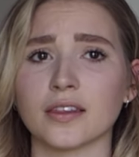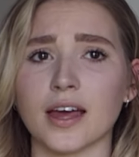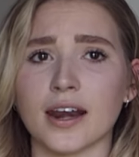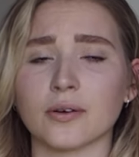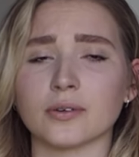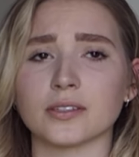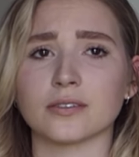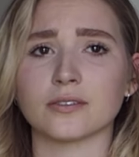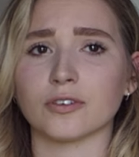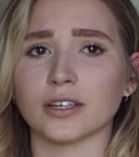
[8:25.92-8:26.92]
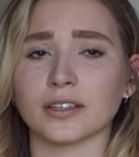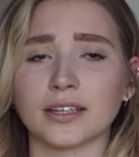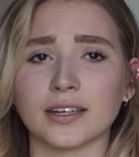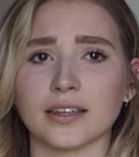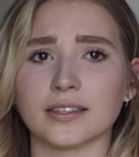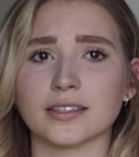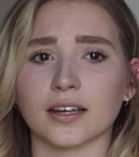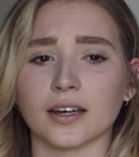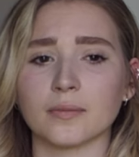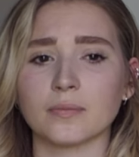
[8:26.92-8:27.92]
that I was feeling at the
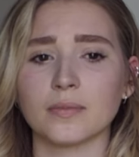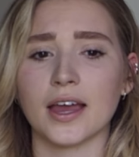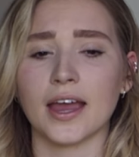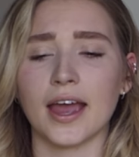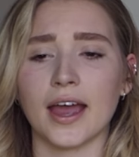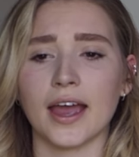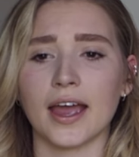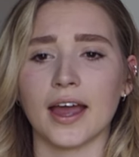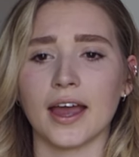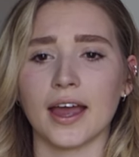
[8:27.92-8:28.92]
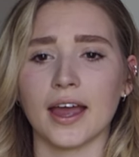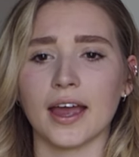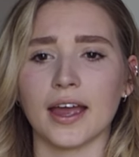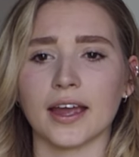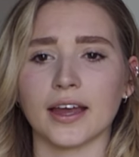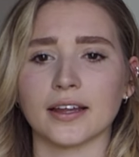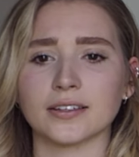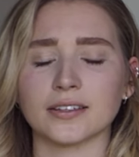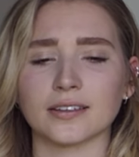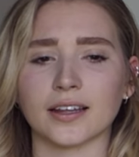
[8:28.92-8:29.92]
time
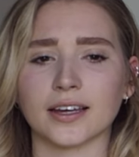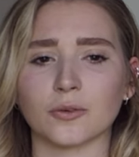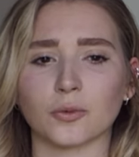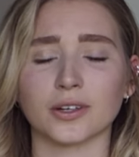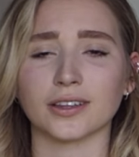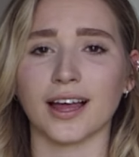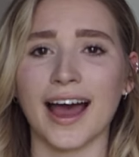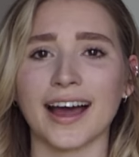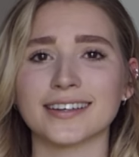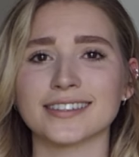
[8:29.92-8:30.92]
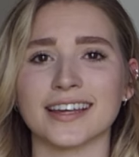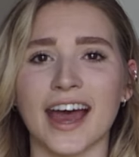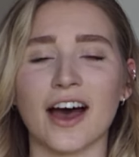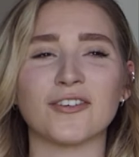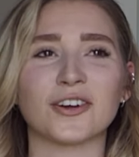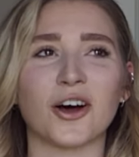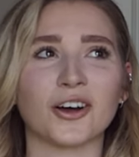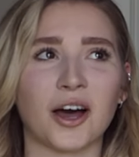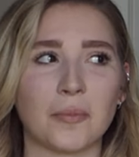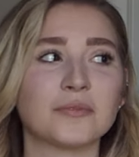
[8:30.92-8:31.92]
and like relax and have it
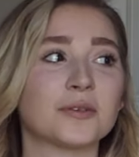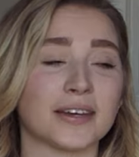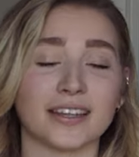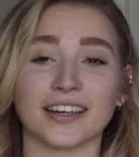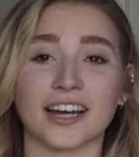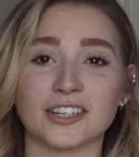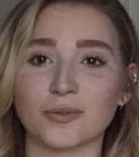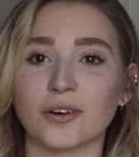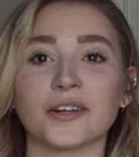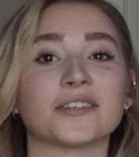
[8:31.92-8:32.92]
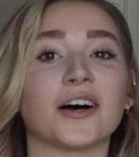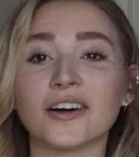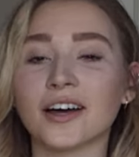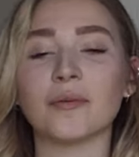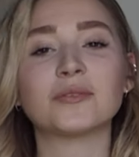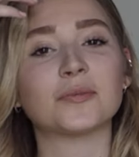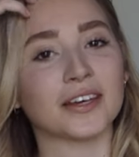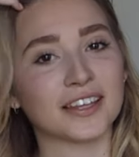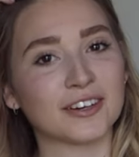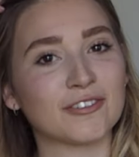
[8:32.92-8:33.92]
all come to me. Like, I just wanted it to all come to
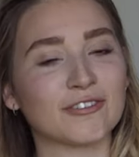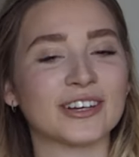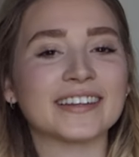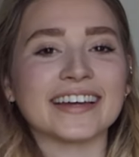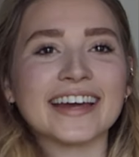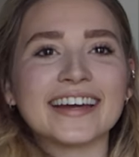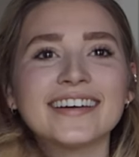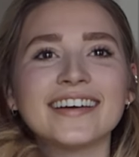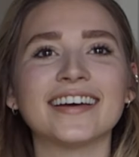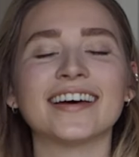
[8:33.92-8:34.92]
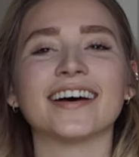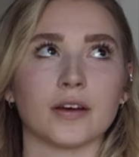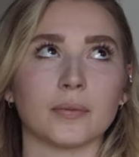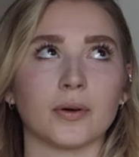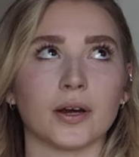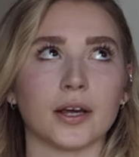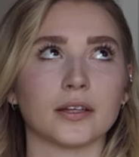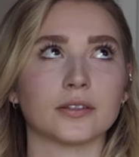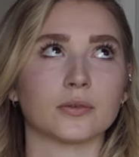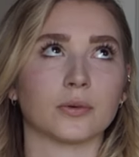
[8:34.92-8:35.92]
me like freely.
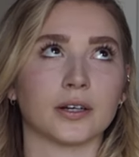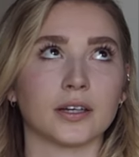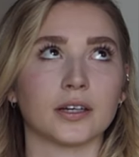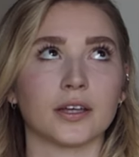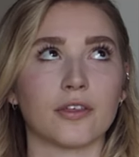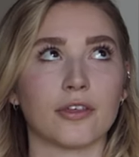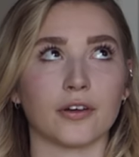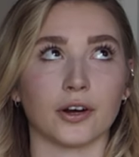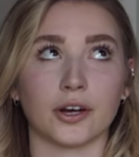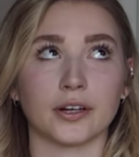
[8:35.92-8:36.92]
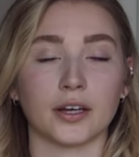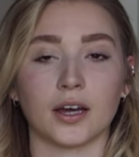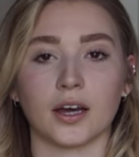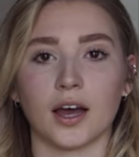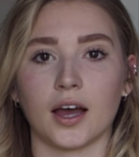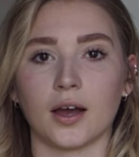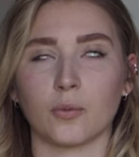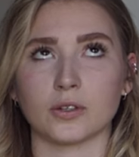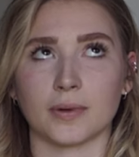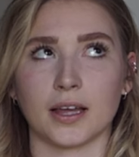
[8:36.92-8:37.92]
February 23rd
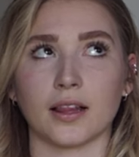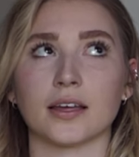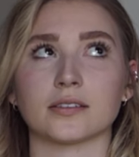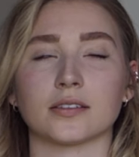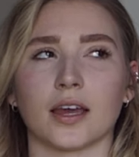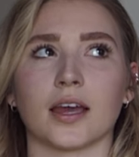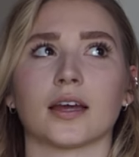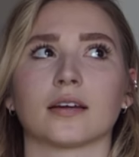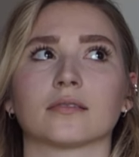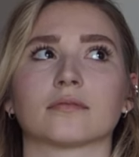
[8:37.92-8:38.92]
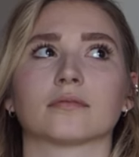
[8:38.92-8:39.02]
was my last day